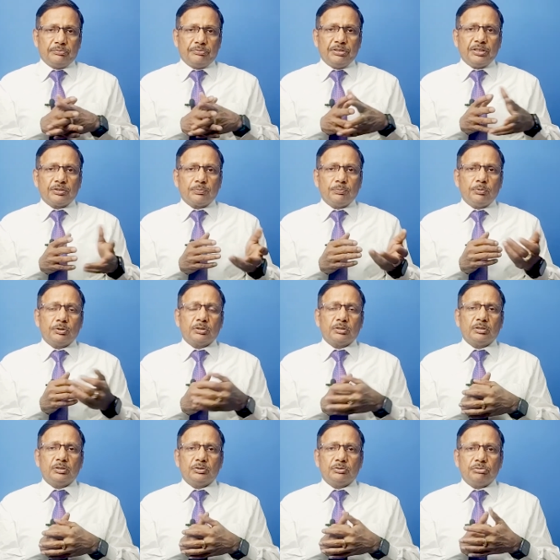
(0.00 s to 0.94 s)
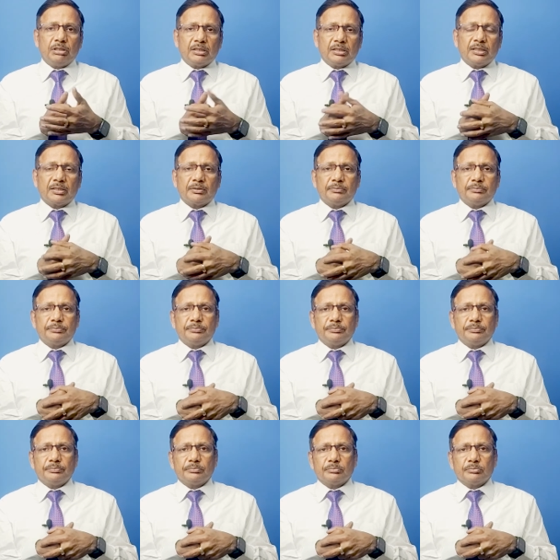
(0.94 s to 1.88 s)
Facebook, Twitter,
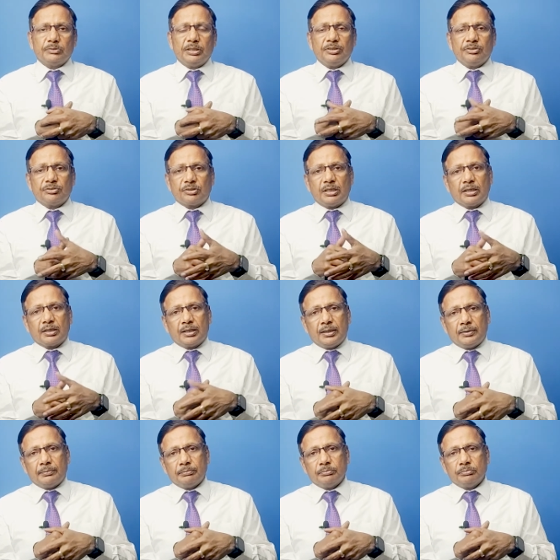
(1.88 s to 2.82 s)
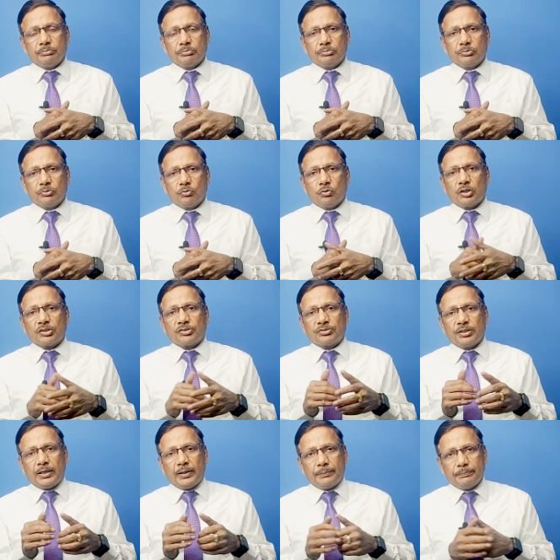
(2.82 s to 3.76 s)
Instagram,
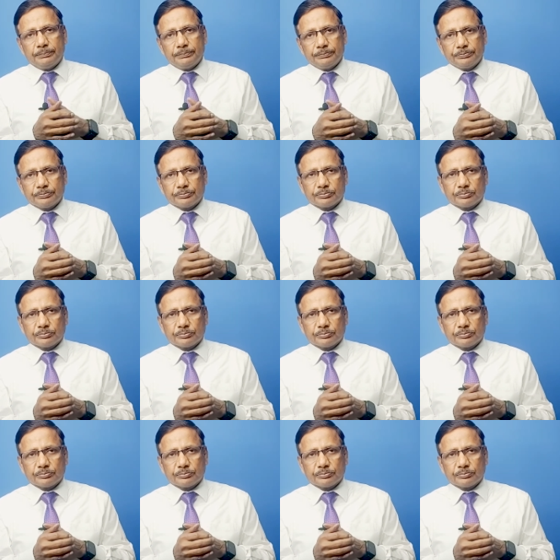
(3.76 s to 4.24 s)
WhatsApp.